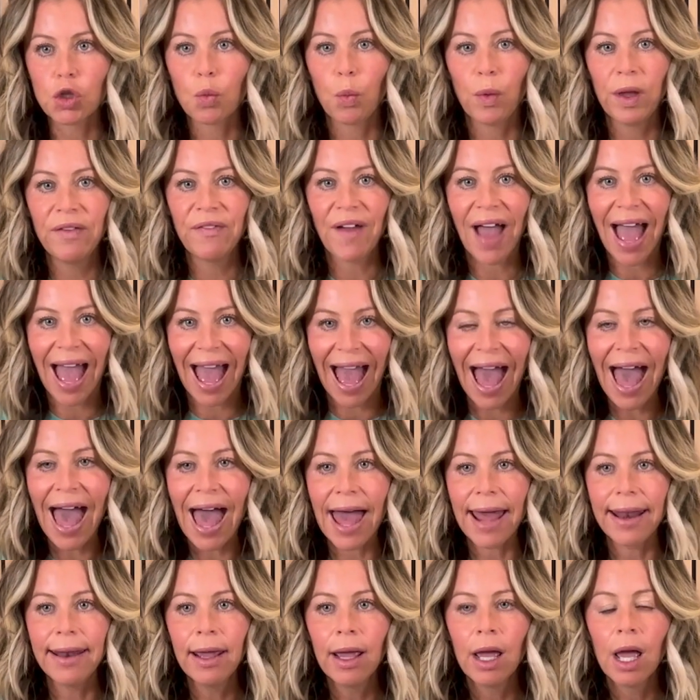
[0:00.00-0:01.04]
We've
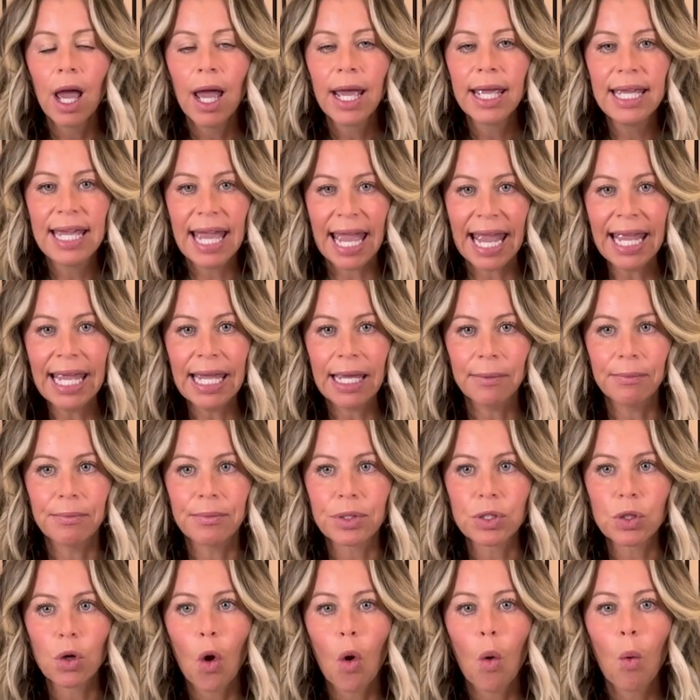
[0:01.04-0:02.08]
had
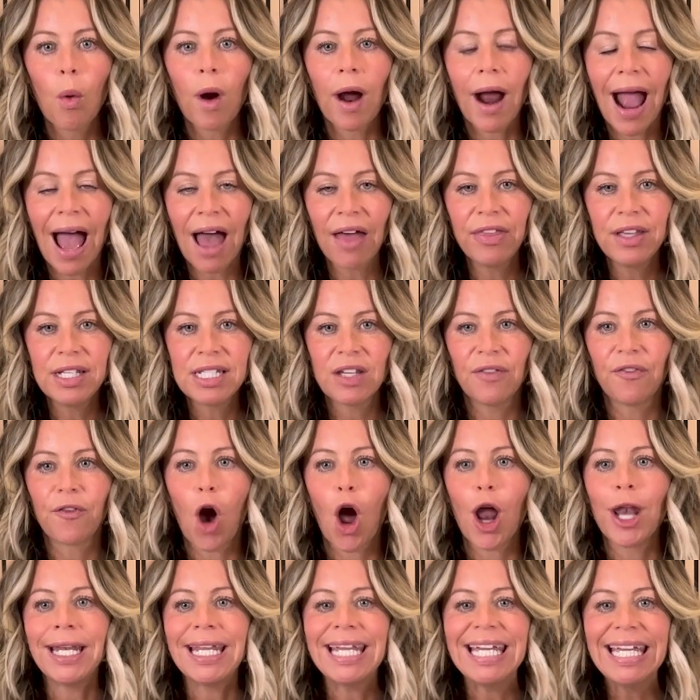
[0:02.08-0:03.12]
games where athletes have
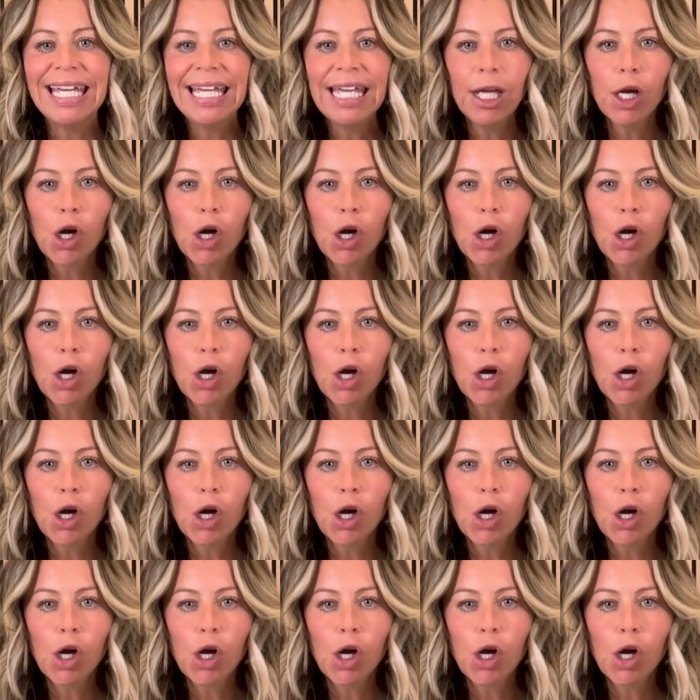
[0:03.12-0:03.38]
gotten E.